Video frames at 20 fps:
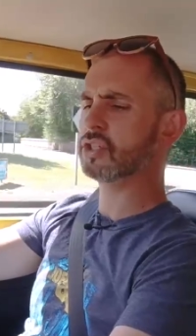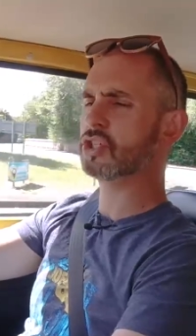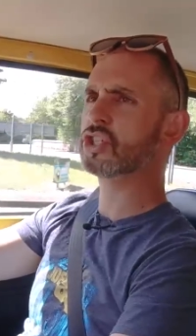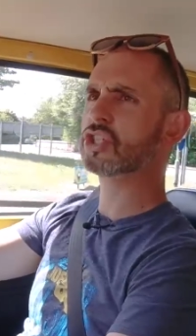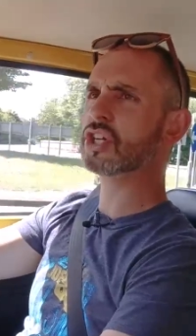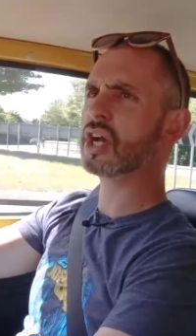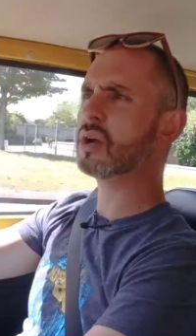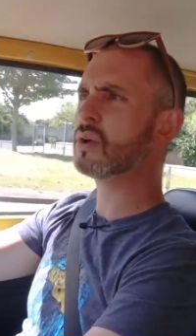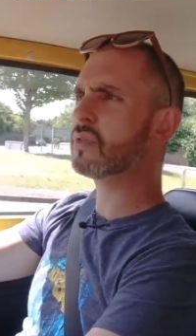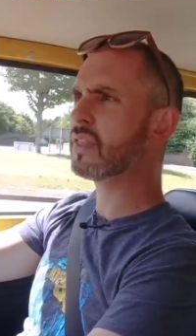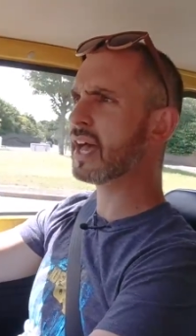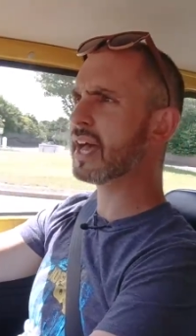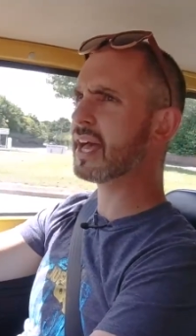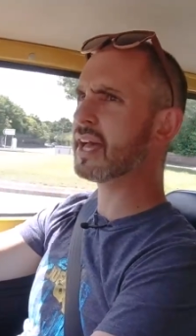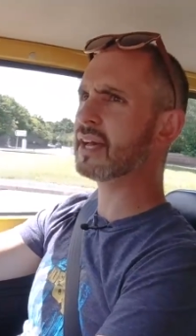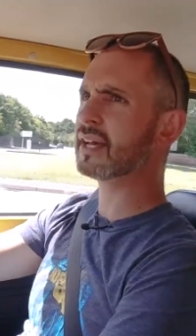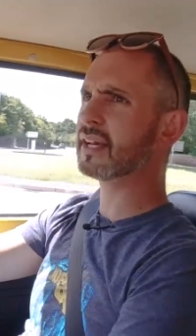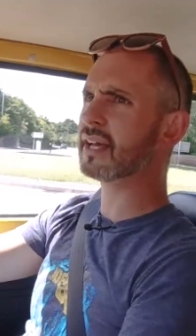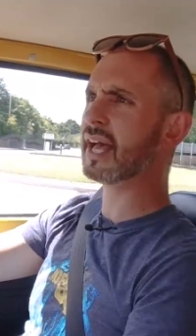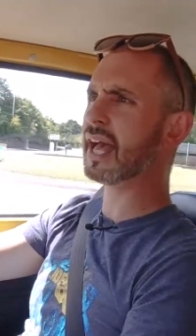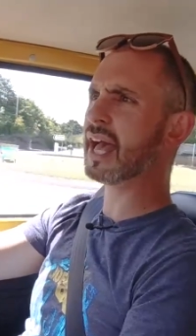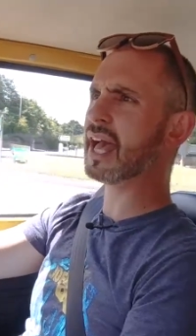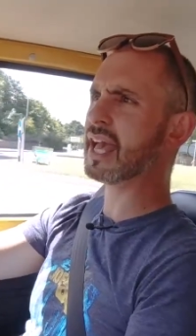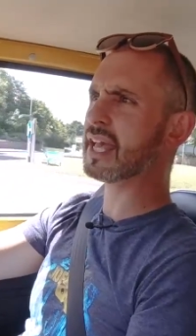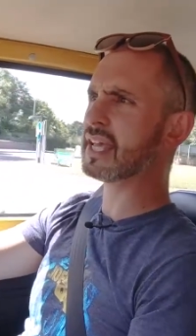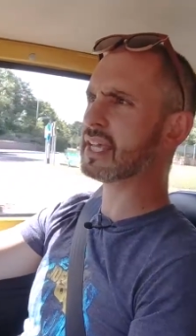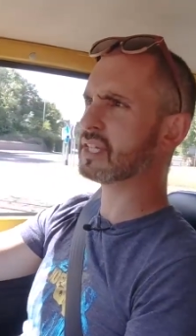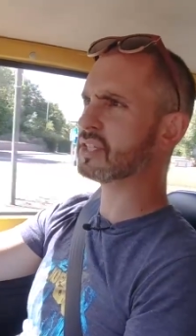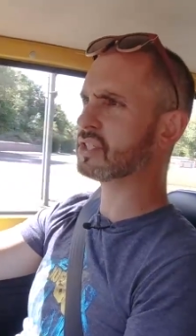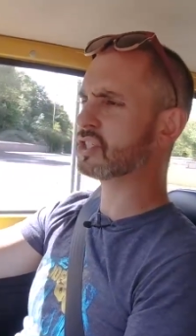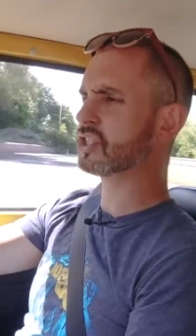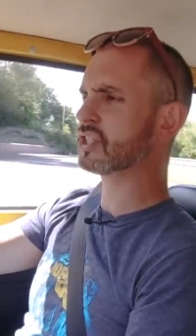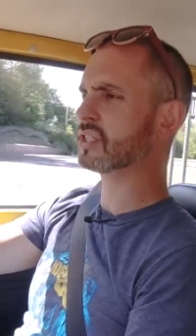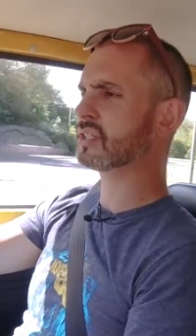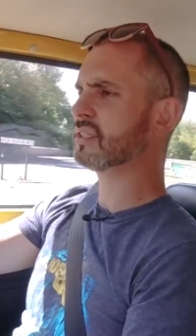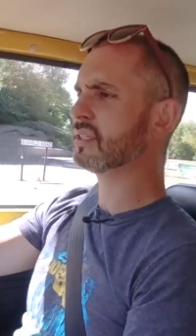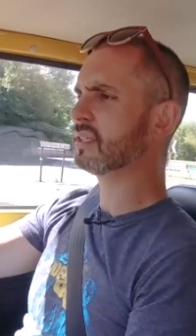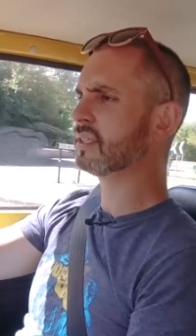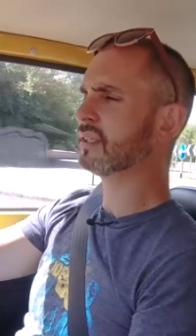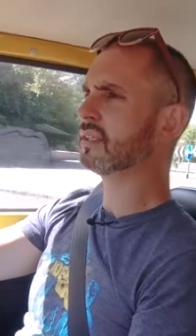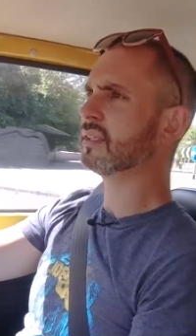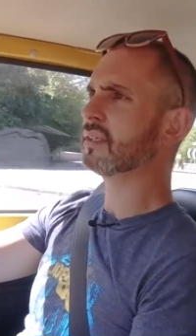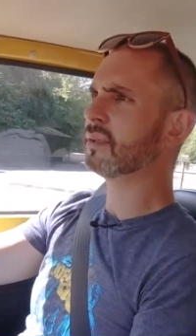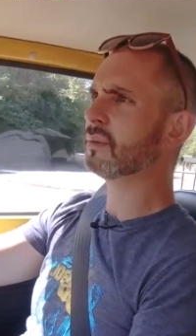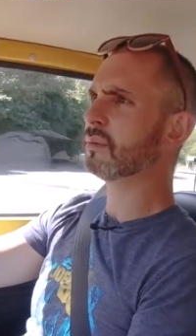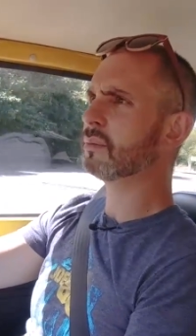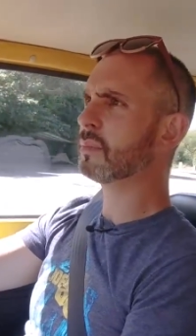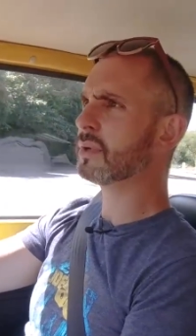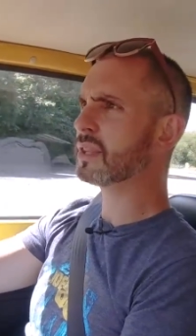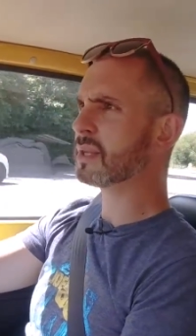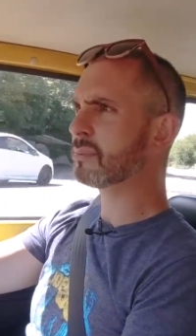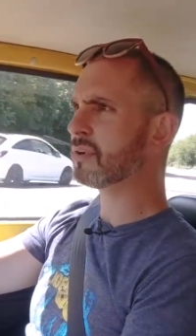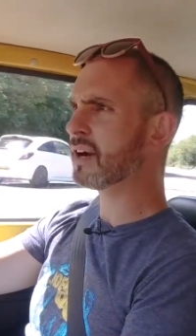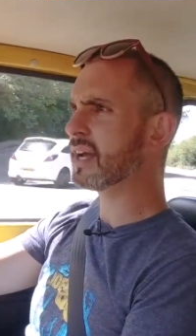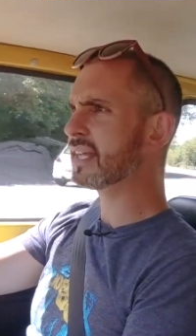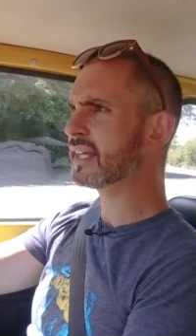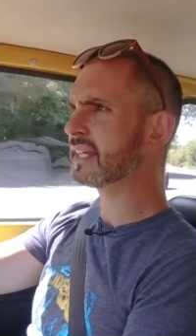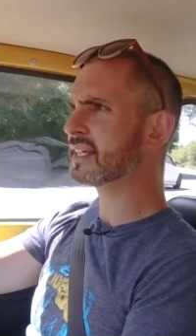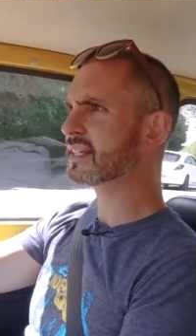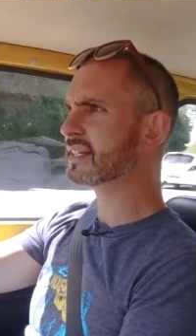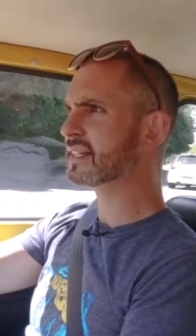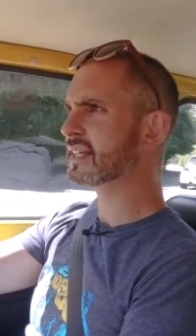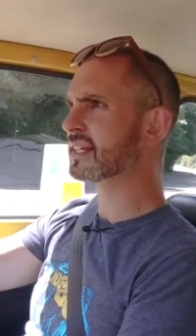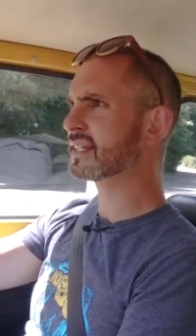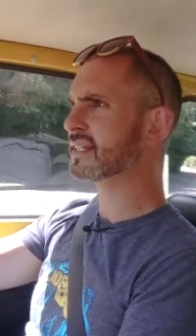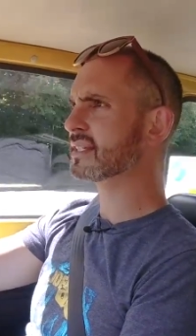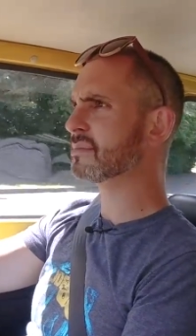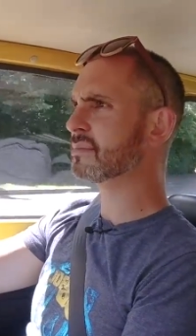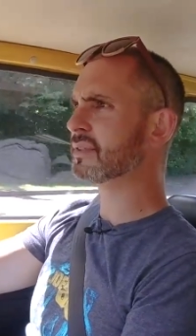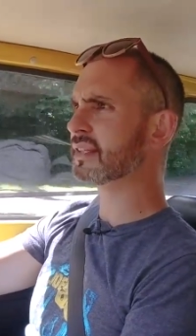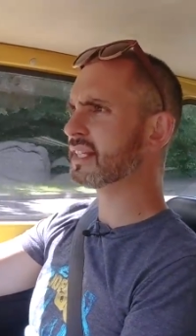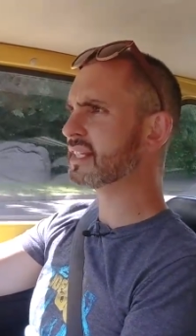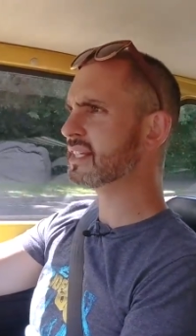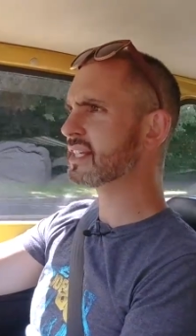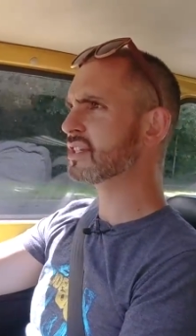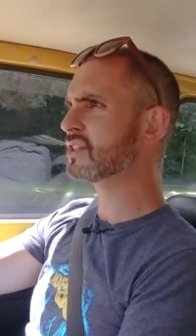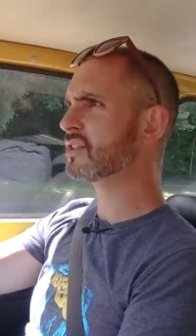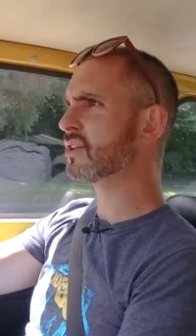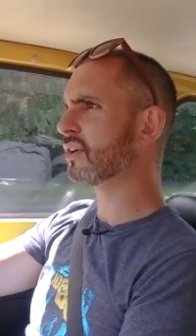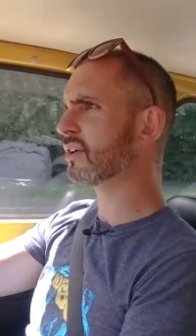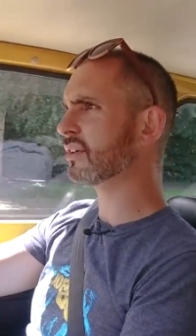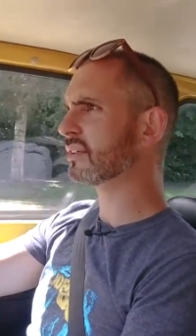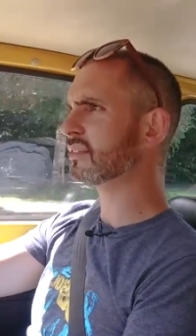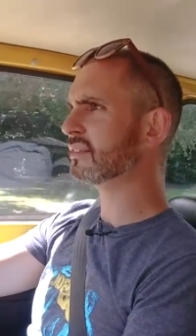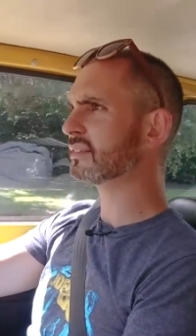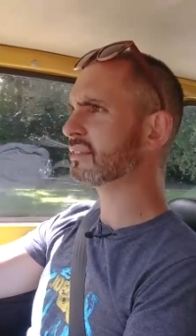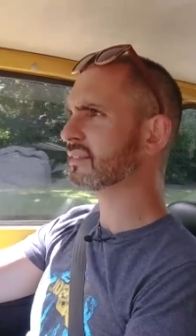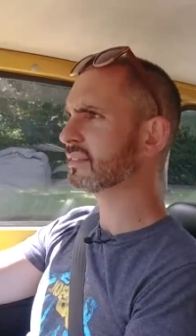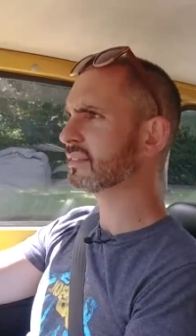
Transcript: show their age with the braking system, but this is not.